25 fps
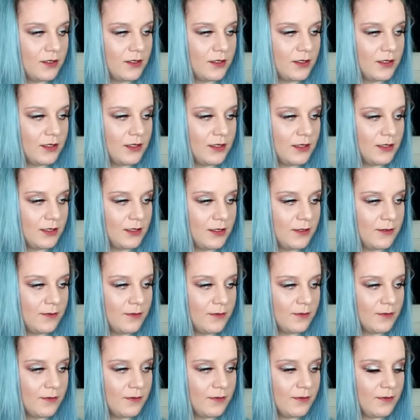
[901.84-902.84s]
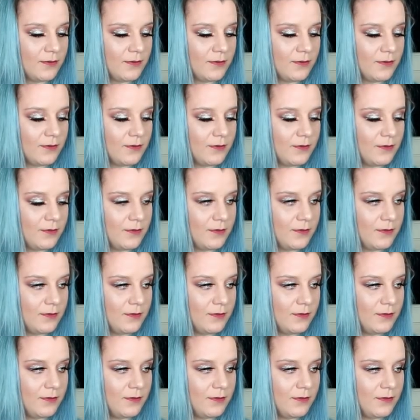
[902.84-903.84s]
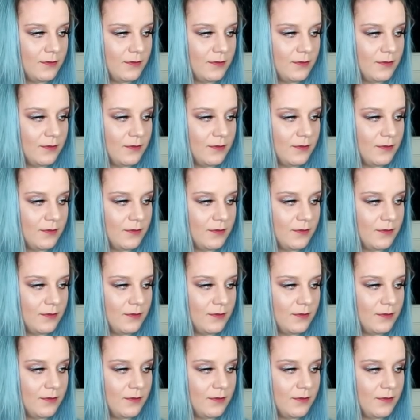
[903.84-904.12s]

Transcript: [no speech]